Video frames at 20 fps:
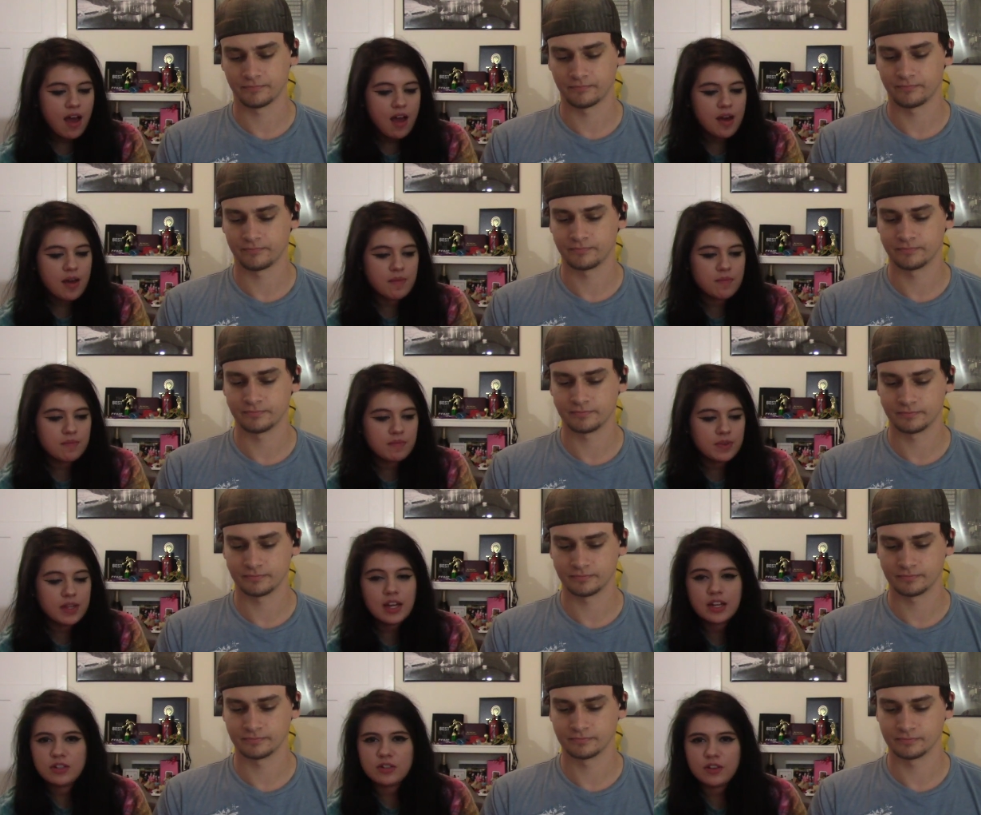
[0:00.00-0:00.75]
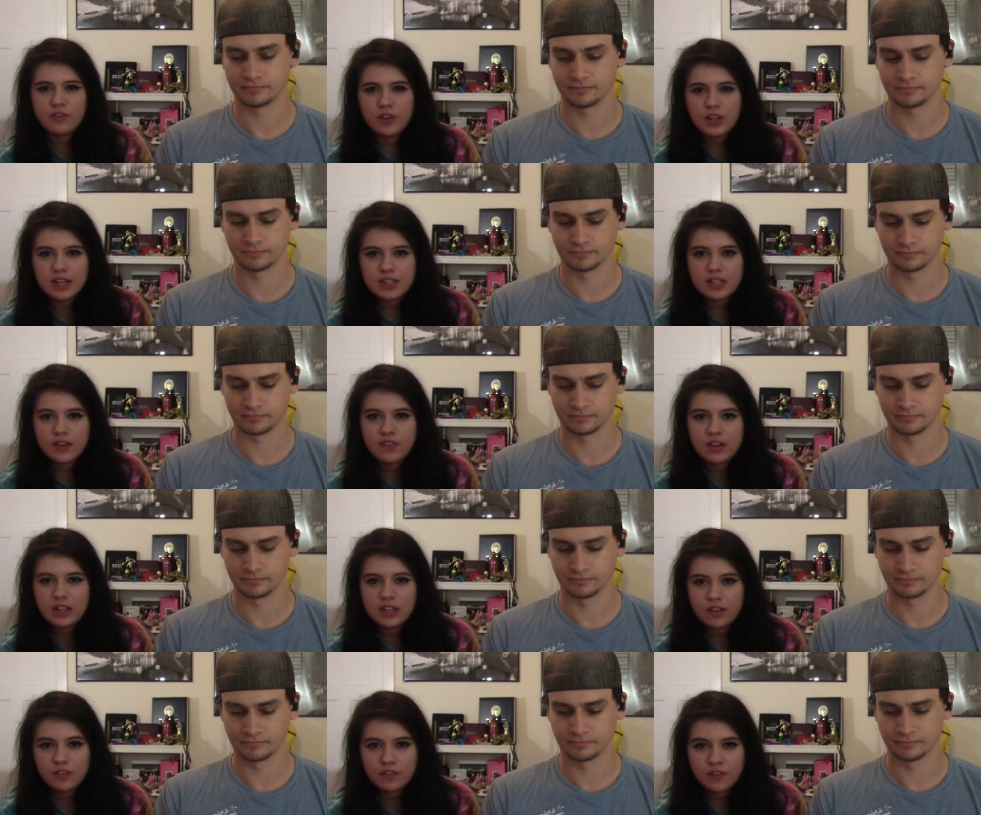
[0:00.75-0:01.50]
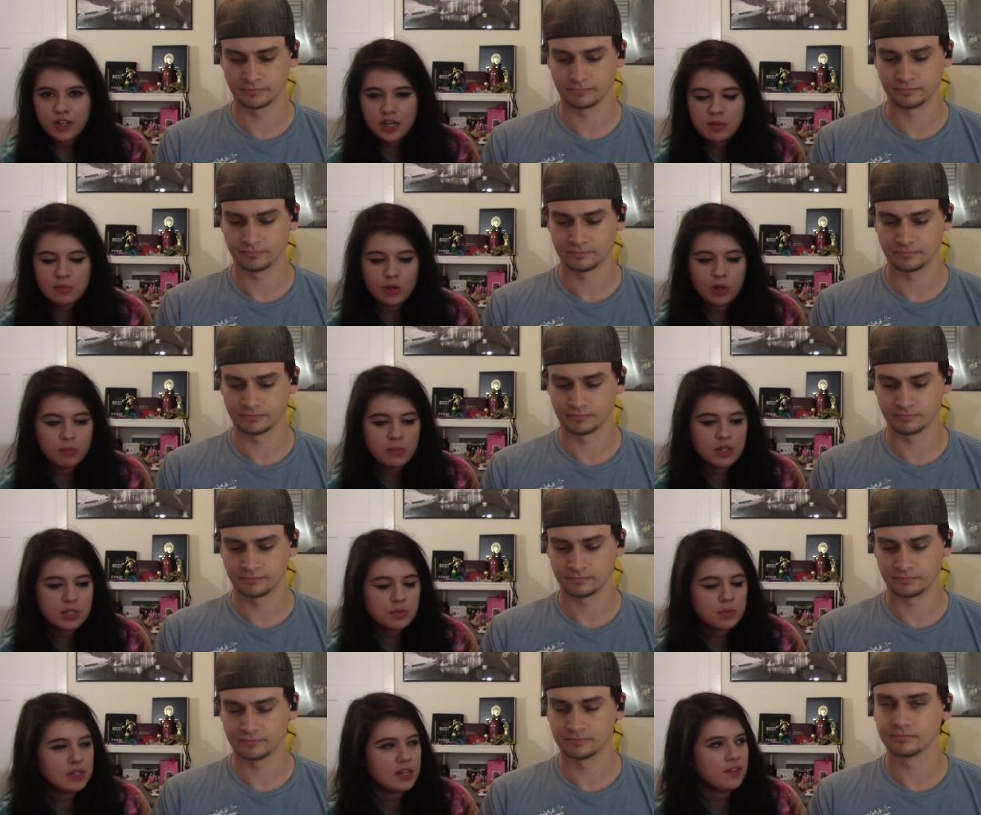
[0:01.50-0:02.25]
Speaker 1: but um, yeah. So if you guys have any like funny
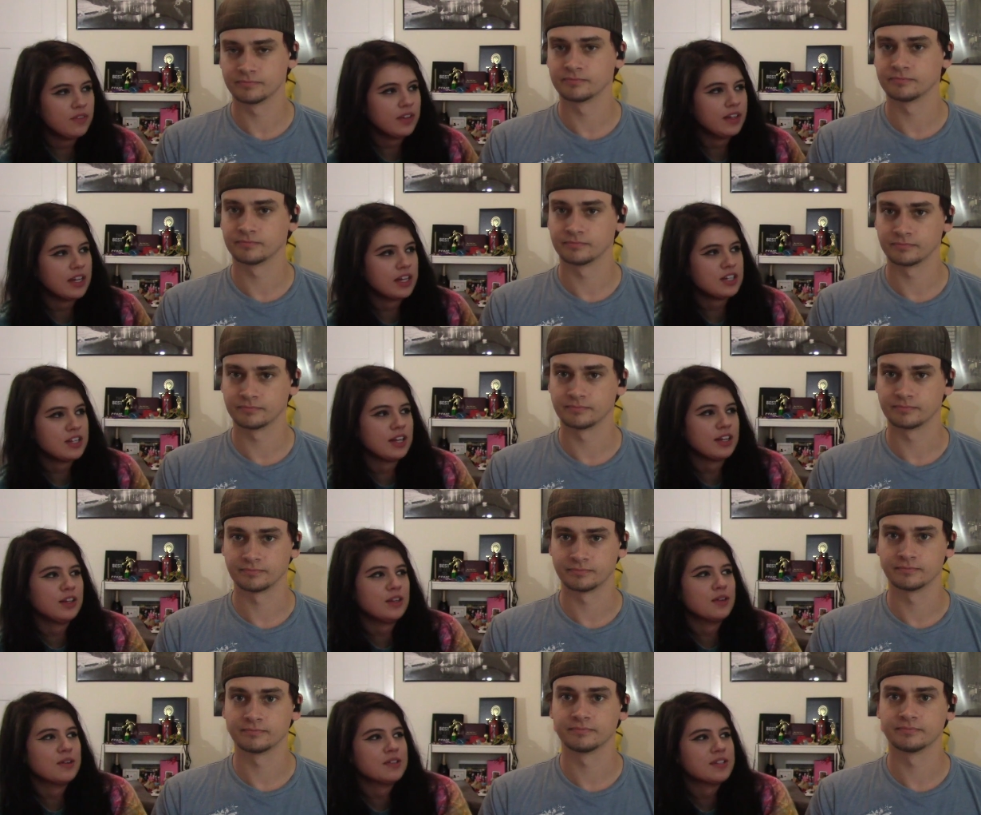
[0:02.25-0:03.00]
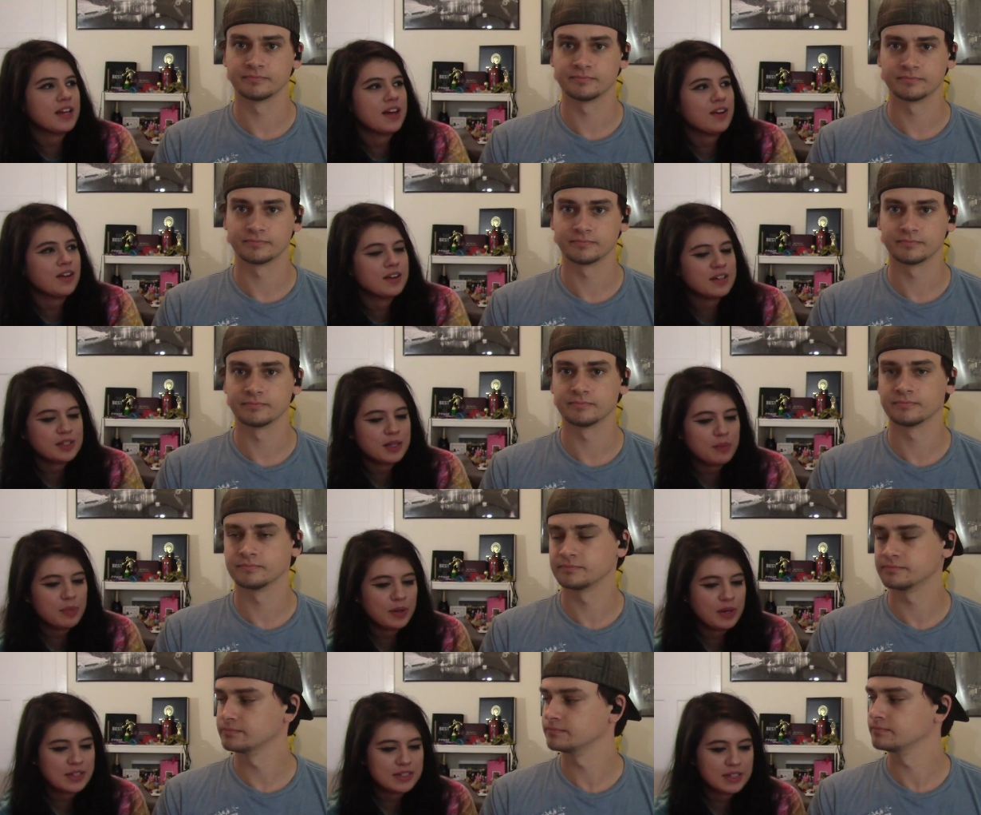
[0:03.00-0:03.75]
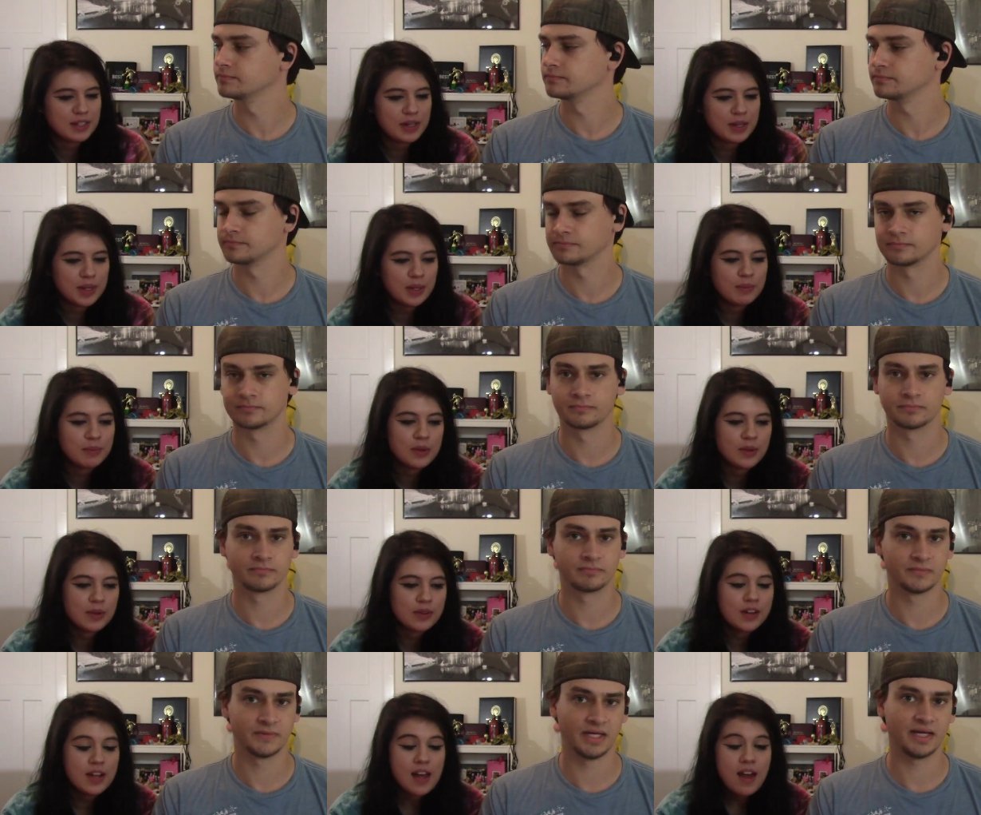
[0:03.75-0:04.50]
moments, we definitely like checking those out because they put us in a good
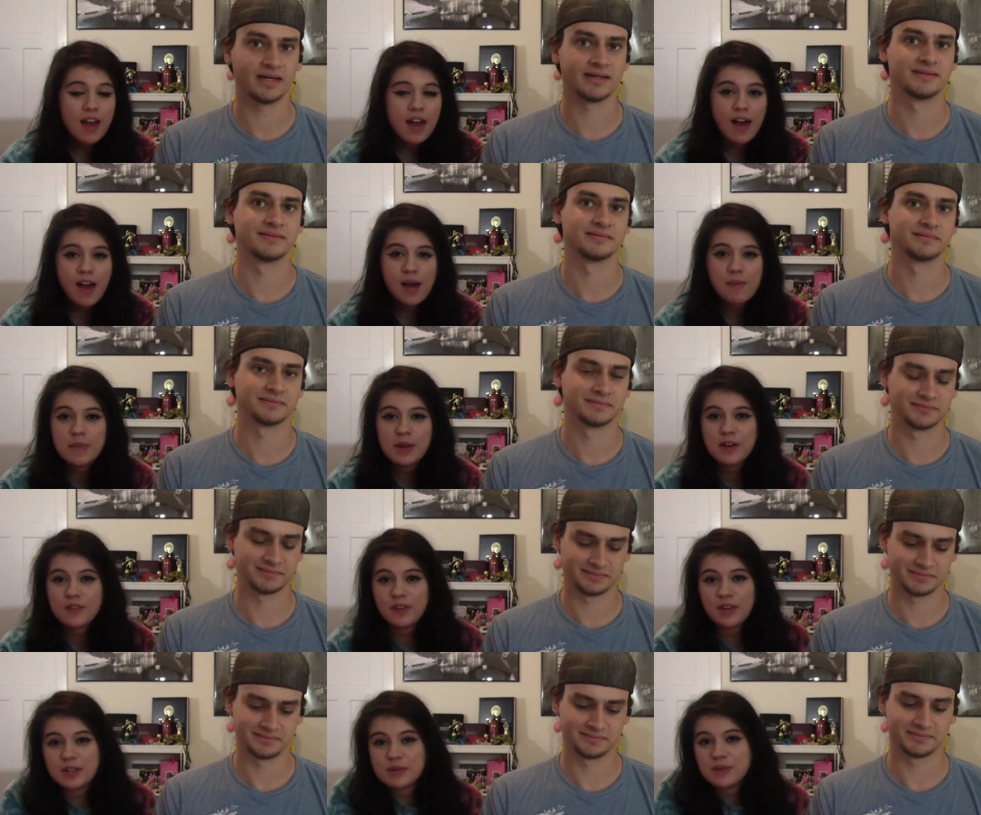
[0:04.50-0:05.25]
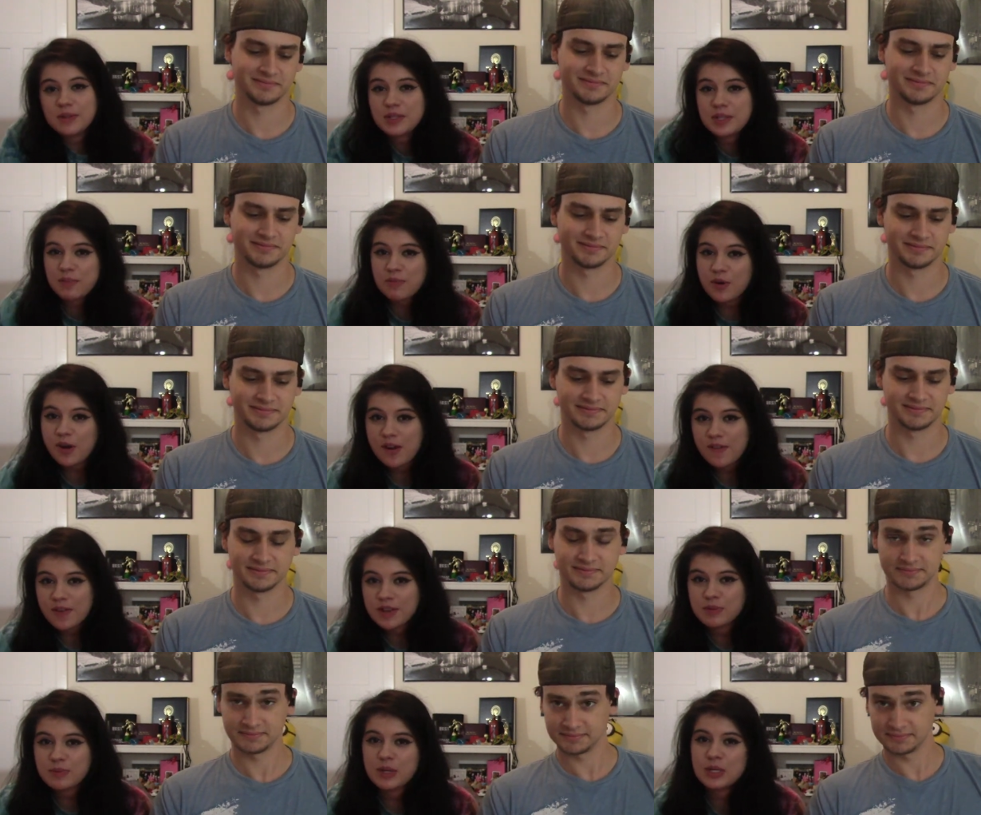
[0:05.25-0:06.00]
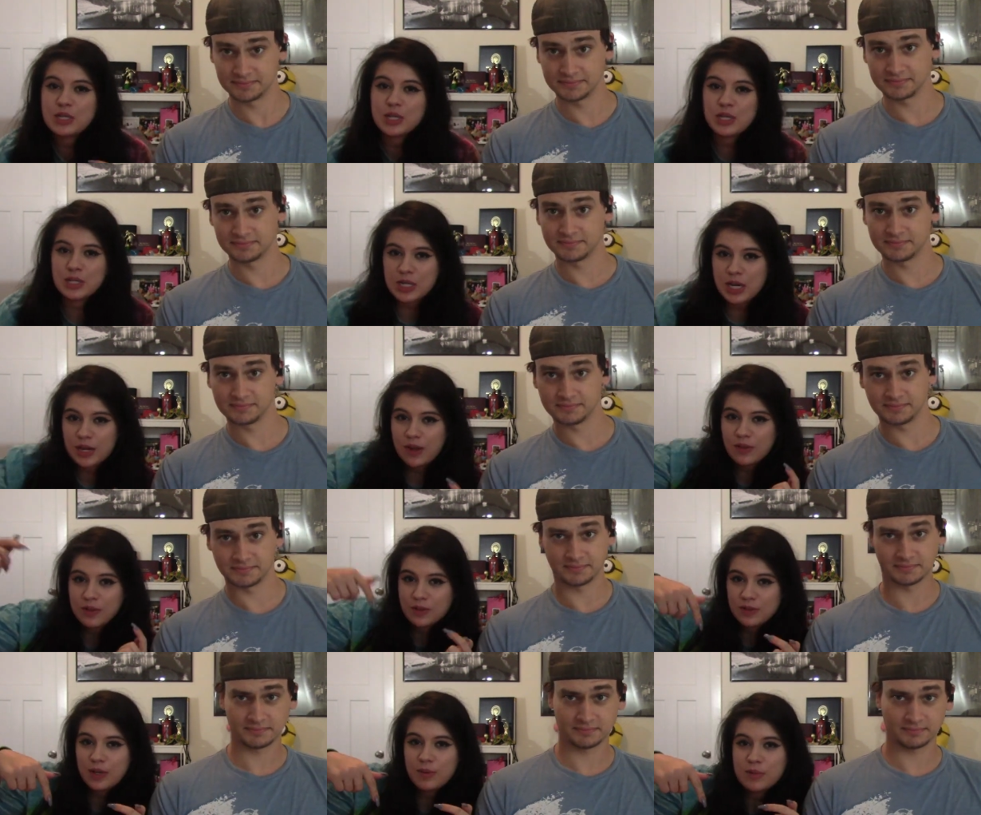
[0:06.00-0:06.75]
mood. Yeah. Um, and if you guys want to see more of us, make sure to check
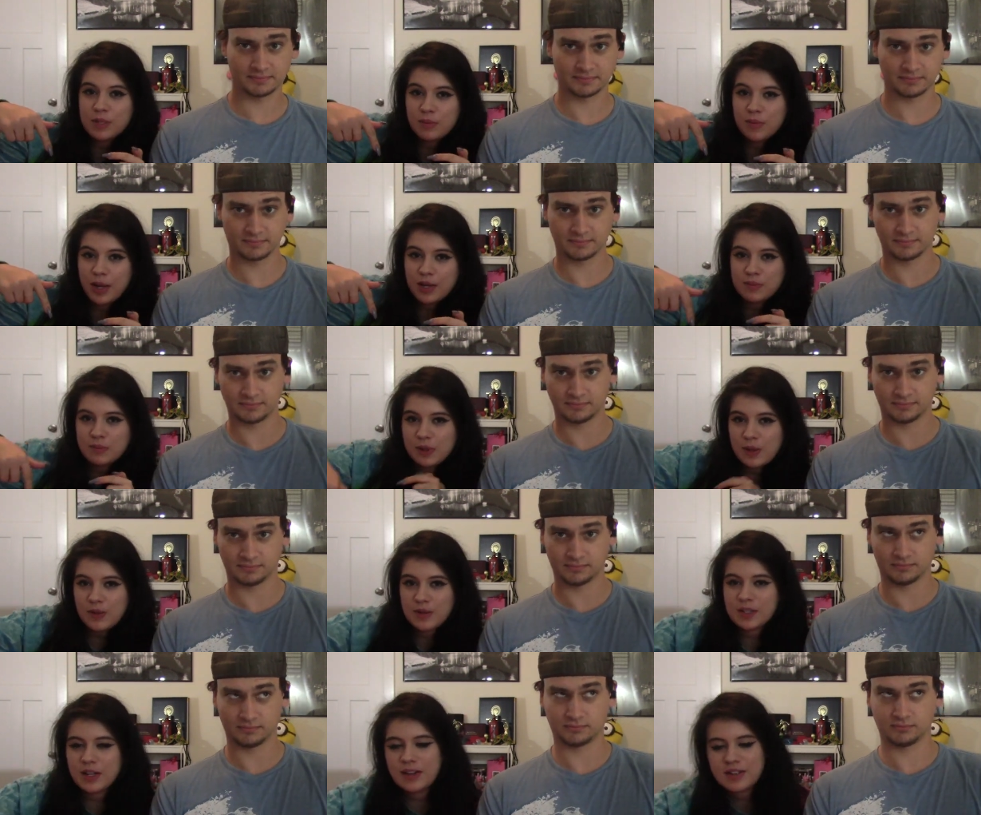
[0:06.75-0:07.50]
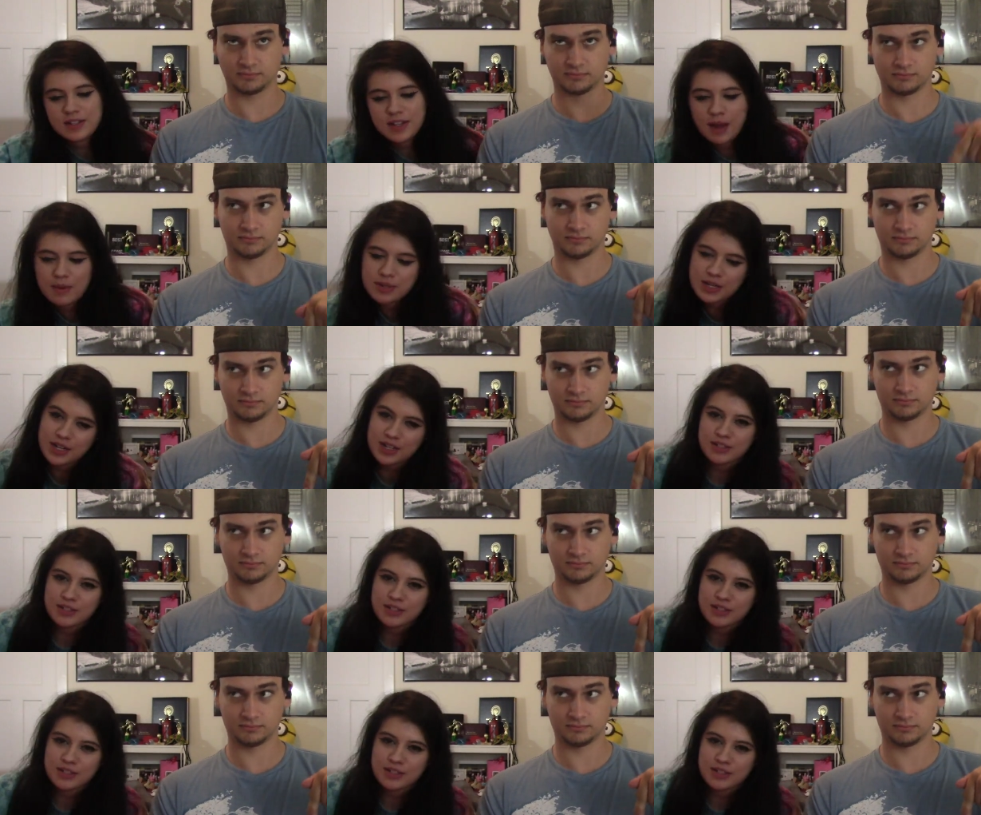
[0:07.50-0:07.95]
out the description box below. it going to Snapchat